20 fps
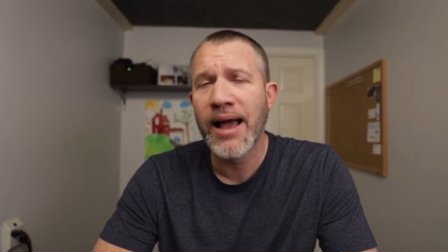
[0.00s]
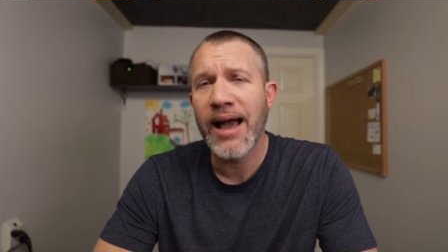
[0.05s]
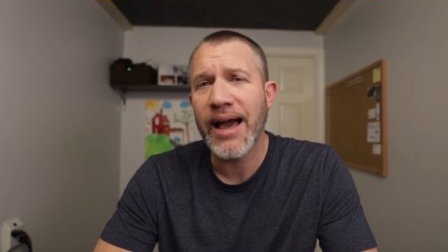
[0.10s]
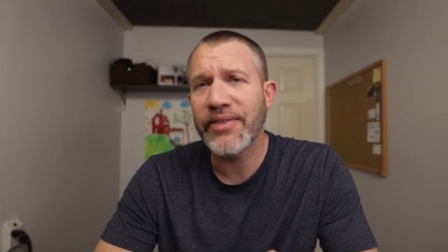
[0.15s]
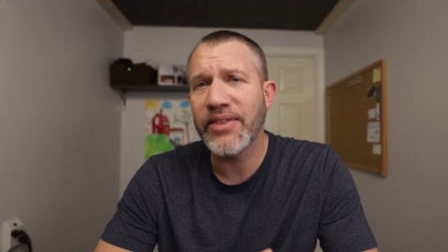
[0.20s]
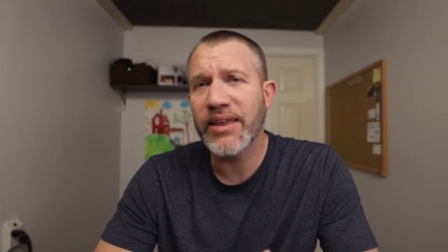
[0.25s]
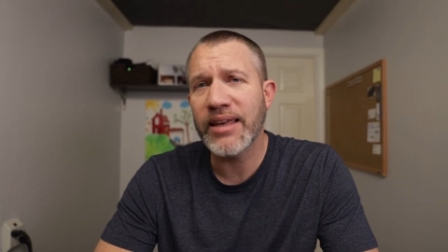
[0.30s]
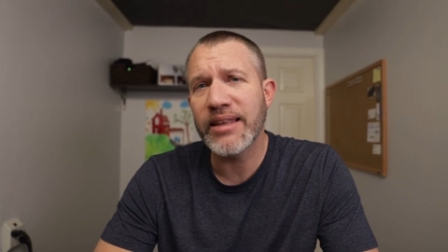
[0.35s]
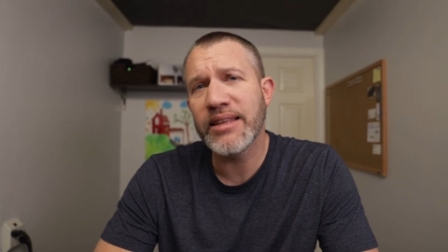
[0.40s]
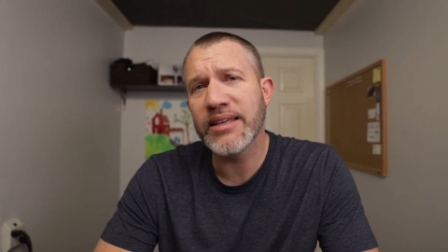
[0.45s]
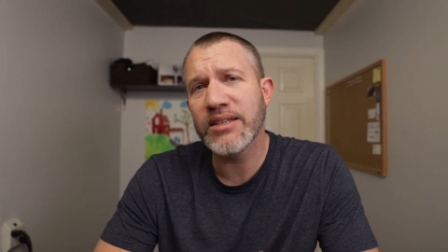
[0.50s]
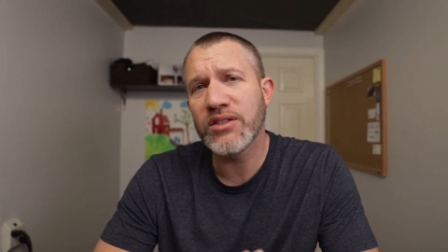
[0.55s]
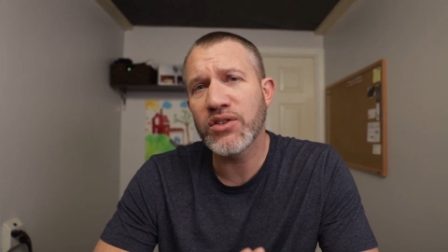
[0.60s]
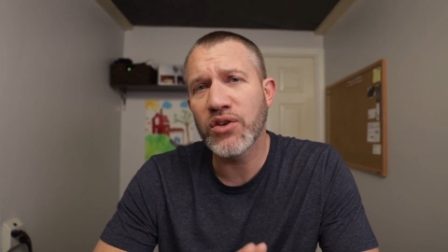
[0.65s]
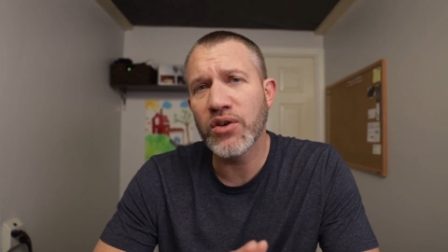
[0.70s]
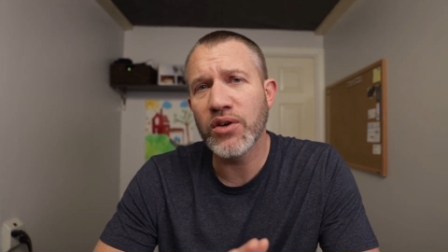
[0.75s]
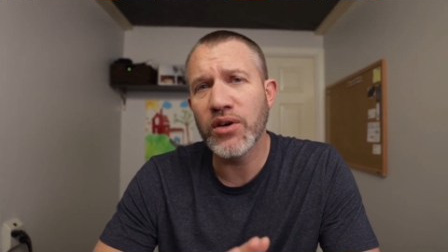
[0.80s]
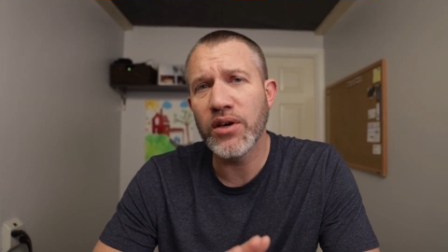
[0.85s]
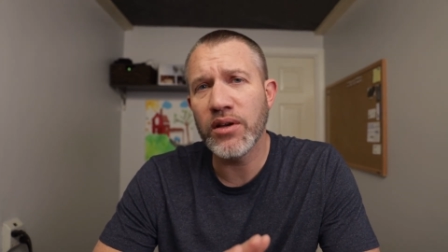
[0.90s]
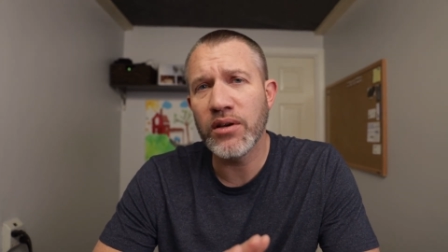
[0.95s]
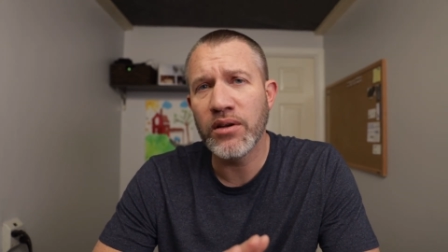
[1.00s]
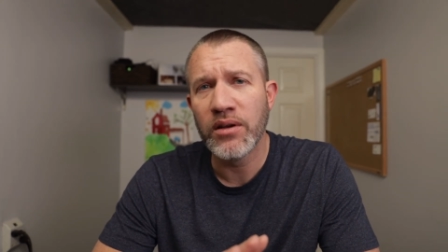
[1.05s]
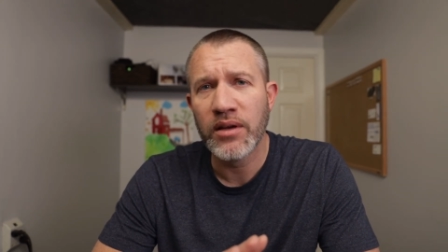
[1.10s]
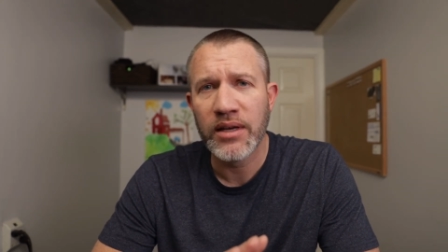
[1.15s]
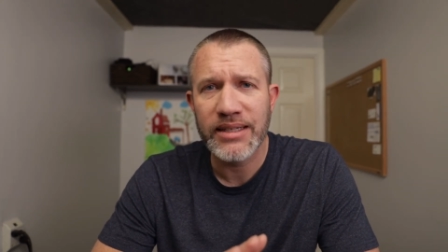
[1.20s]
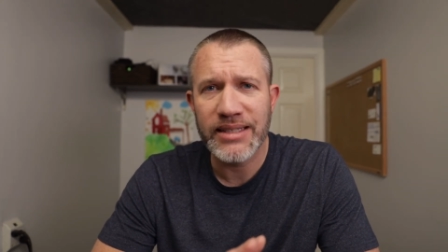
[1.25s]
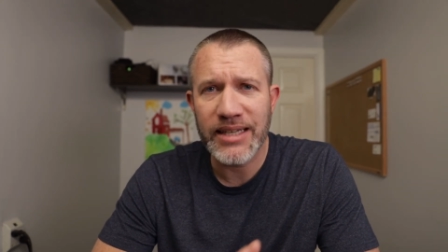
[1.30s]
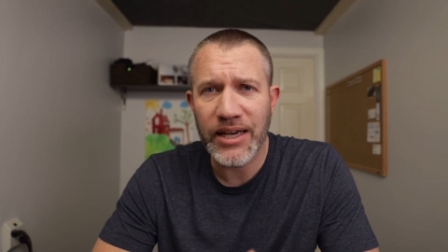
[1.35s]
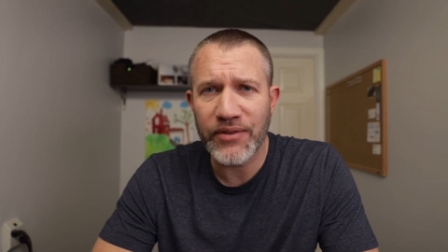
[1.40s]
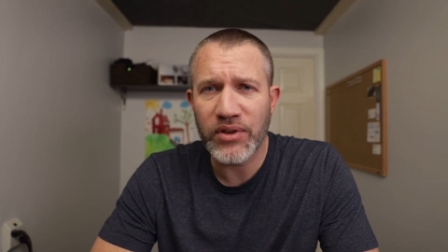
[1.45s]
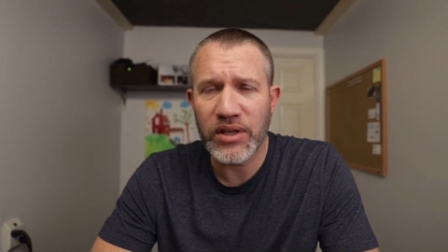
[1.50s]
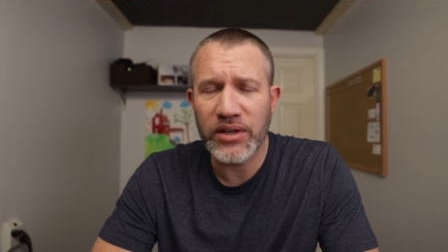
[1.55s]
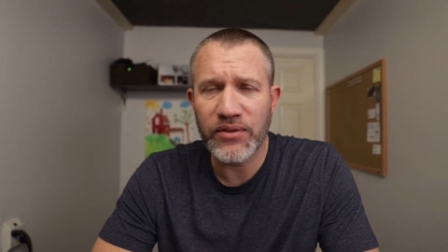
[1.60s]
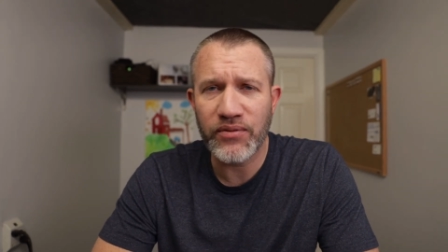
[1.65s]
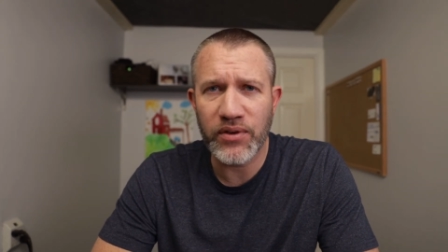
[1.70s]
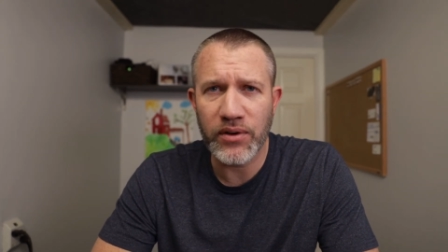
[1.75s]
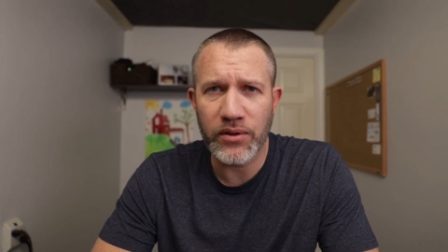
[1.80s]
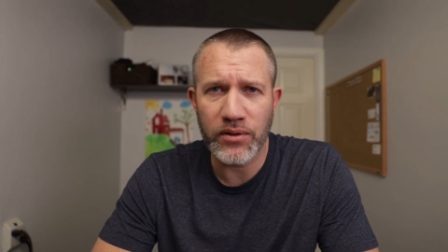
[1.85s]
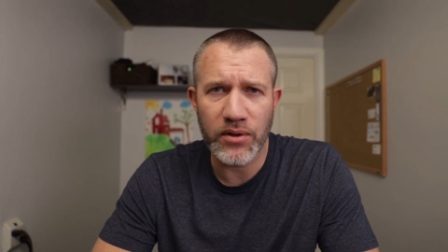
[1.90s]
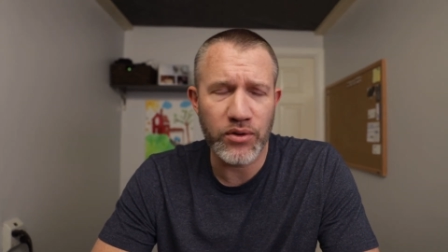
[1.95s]
I think this could definitely
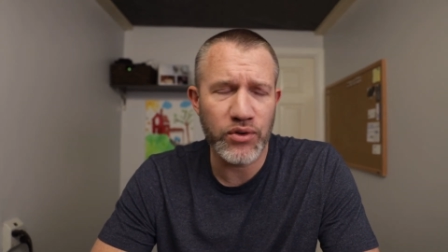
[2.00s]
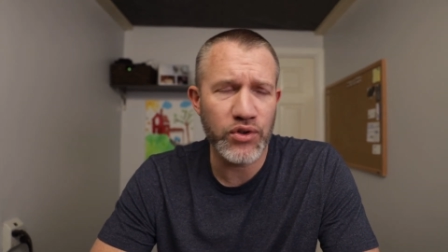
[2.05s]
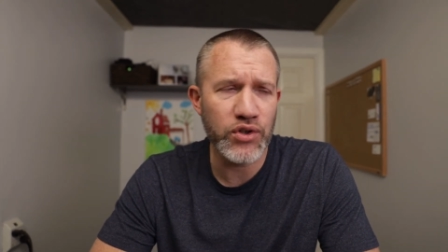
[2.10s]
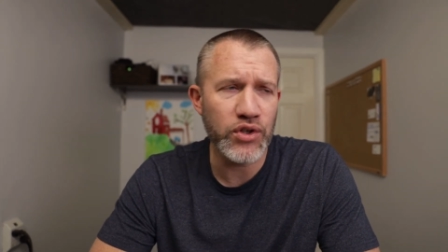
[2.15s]
fill those